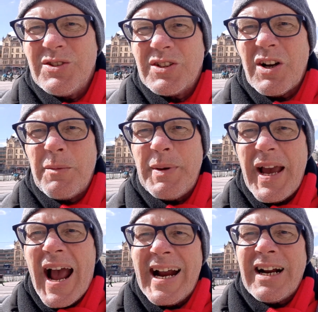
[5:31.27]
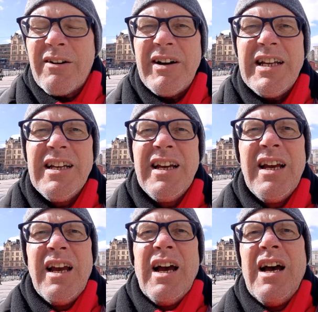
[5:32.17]
got a bit angry.
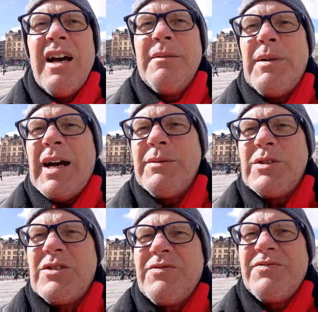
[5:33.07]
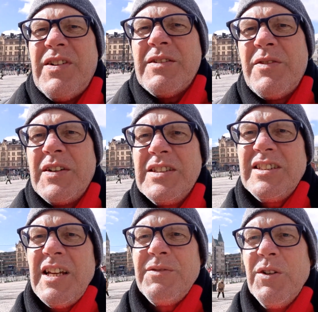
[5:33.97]
I was very, very
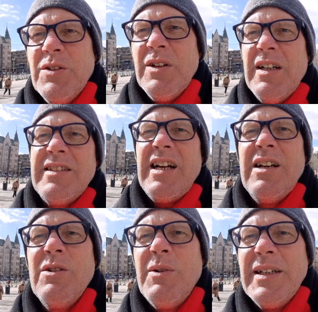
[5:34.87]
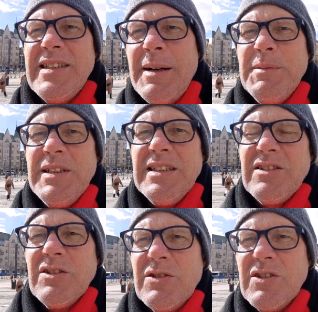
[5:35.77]
civil, as I always am in these
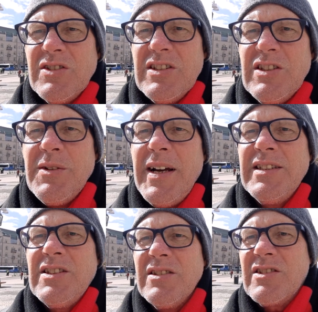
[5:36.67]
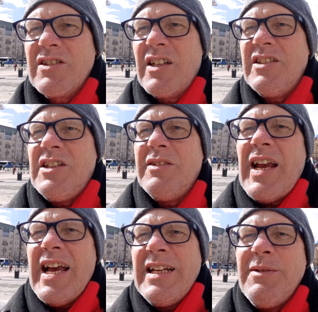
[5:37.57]
sorts of situations, because you don't
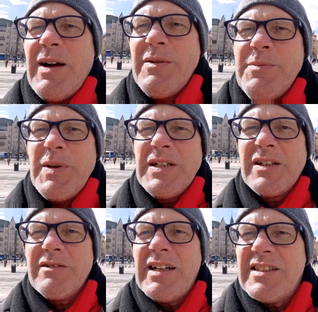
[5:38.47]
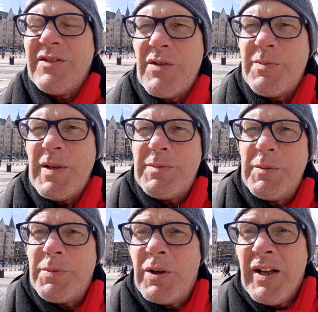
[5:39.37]
get anywhere with being aggressive with people.
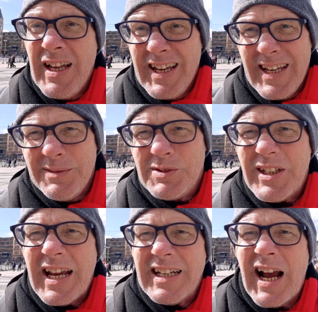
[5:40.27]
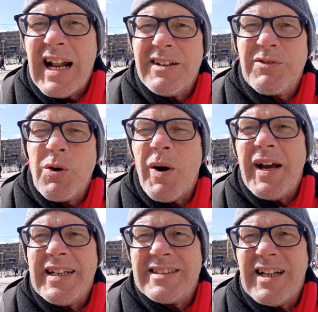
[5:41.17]
But he was getting kind of
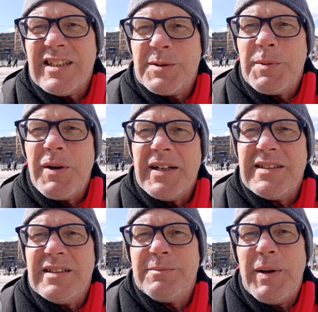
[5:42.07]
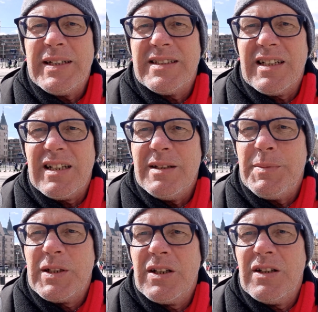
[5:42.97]
quite exasperated, basically,
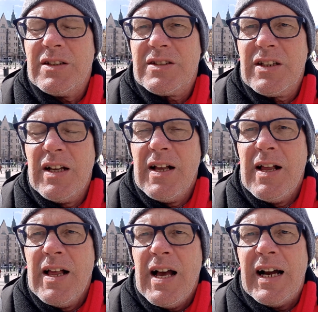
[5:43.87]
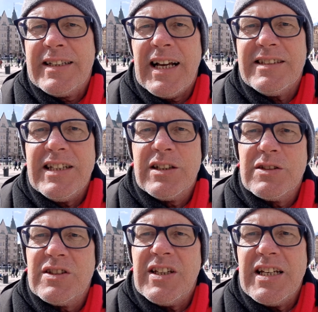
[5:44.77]
because I guess he
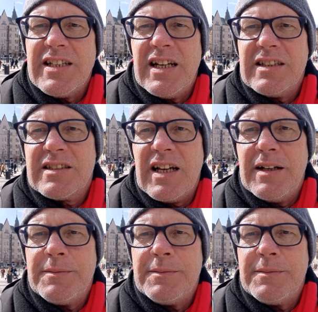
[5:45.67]
could see that